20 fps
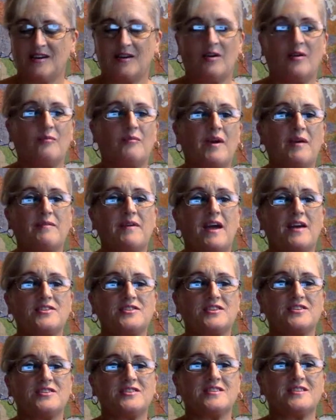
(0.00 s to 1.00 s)
Well, maybe I
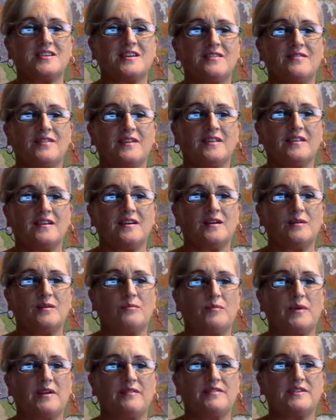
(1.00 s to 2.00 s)
should just give a little
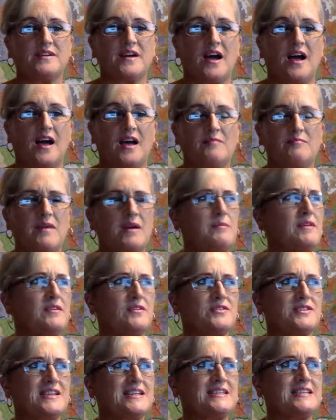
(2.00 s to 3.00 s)
bit of time. Maybe
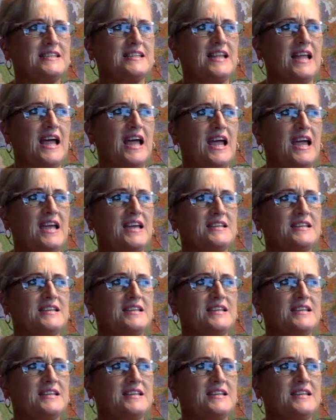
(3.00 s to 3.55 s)
there's a delay.